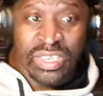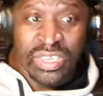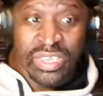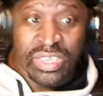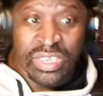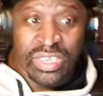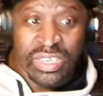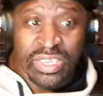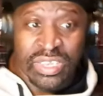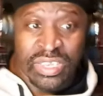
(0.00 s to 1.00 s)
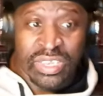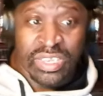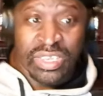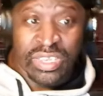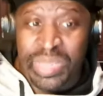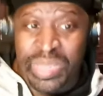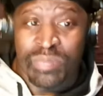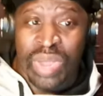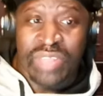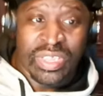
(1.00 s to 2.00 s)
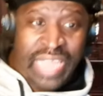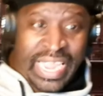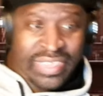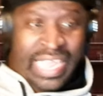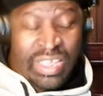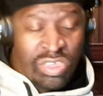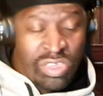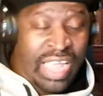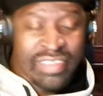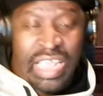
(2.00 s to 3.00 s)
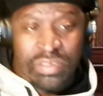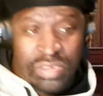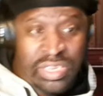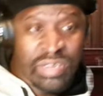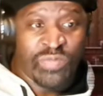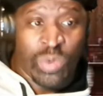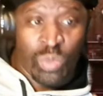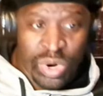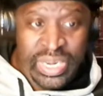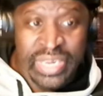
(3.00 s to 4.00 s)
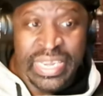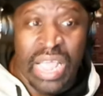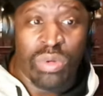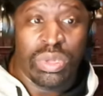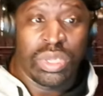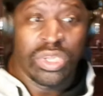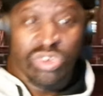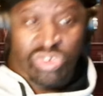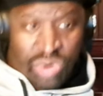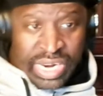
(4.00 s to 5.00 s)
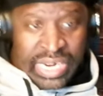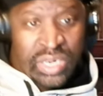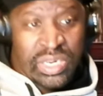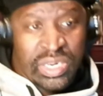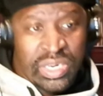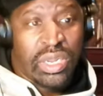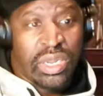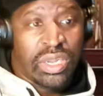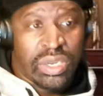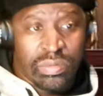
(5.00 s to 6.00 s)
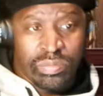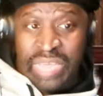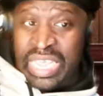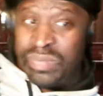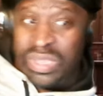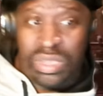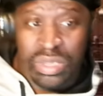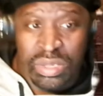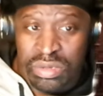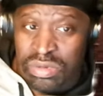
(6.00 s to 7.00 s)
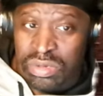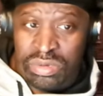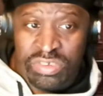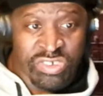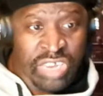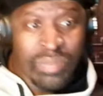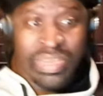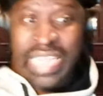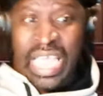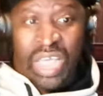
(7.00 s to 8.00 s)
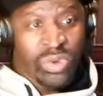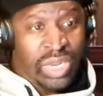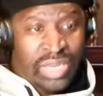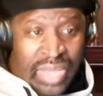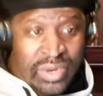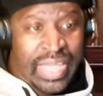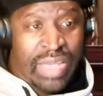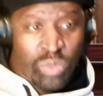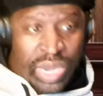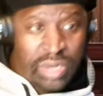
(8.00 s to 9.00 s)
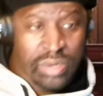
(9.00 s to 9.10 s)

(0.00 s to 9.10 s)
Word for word: So my advice to them big brothers like that, and shouts out to them for working out, training, maybe slimming down on a lot of that weight.